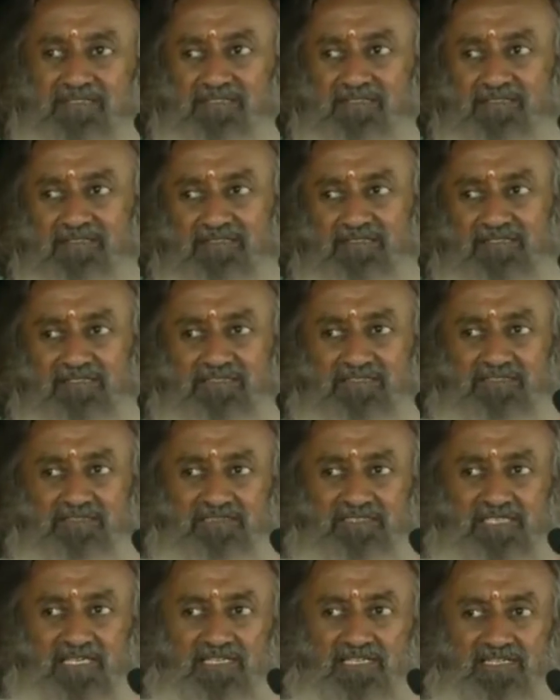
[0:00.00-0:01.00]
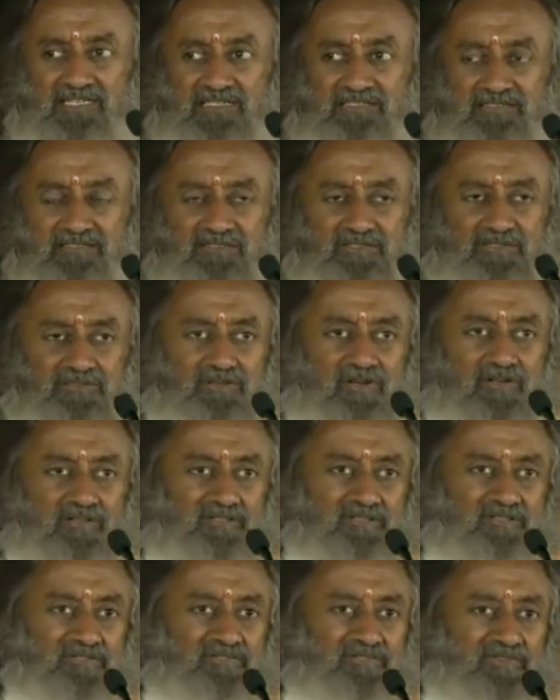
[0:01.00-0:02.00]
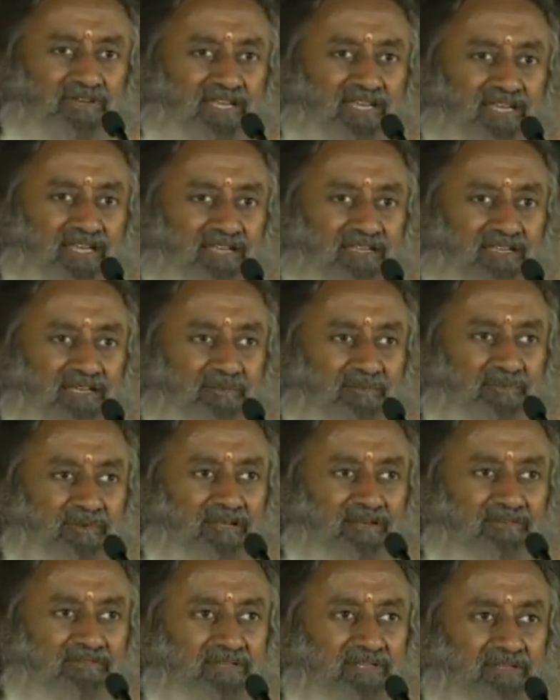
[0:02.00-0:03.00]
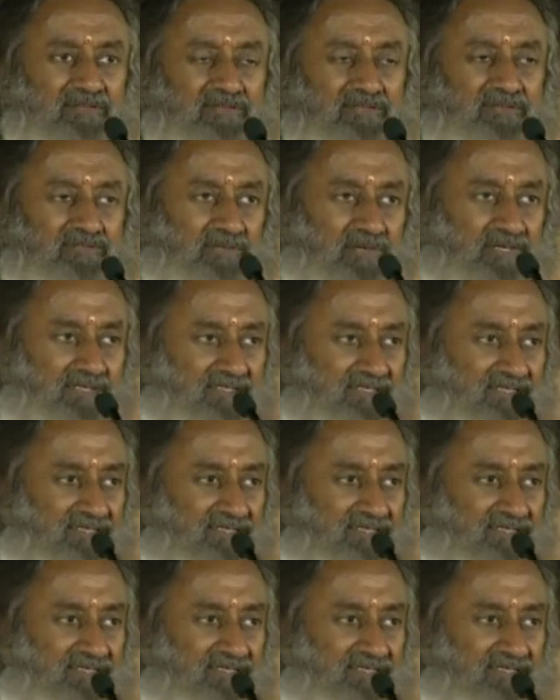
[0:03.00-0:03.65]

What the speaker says: you should take it. So what? You fail a couple of times, so what?